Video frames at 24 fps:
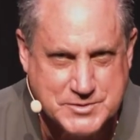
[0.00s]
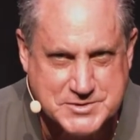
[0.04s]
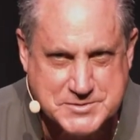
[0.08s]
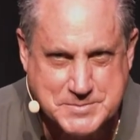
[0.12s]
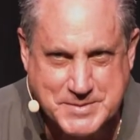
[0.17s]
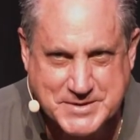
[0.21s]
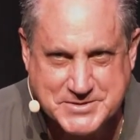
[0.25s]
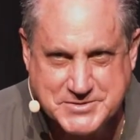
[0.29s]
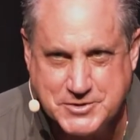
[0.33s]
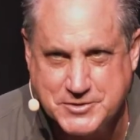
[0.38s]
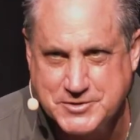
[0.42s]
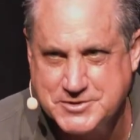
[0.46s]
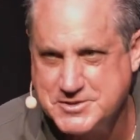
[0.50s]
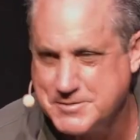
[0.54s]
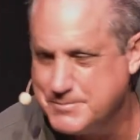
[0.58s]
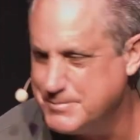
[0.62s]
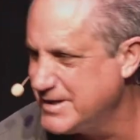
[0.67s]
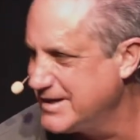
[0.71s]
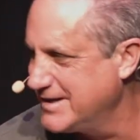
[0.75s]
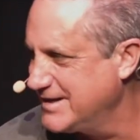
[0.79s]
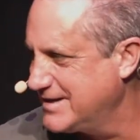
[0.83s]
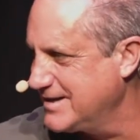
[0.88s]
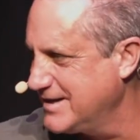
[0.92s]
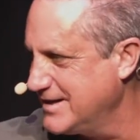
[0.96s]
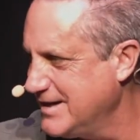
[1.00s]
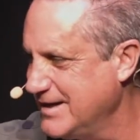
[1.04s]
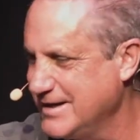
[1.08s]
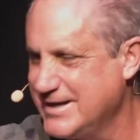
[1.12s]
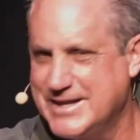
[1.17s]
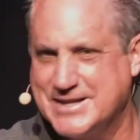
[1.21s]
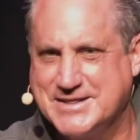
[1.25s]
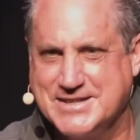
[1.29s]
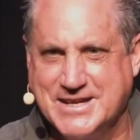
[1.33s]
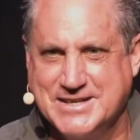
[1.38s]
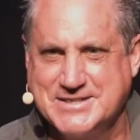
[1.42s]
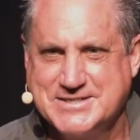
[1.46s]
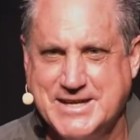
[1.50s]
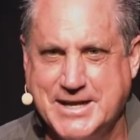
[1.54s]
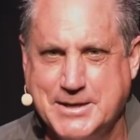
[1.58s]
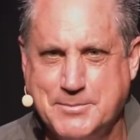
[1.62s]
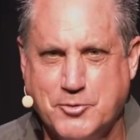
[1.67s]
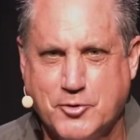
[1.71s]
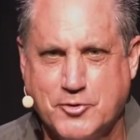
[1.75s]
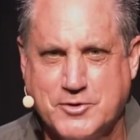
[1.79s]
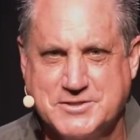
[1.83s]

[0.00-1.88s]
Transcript: Spencer, somebody, can I get that table?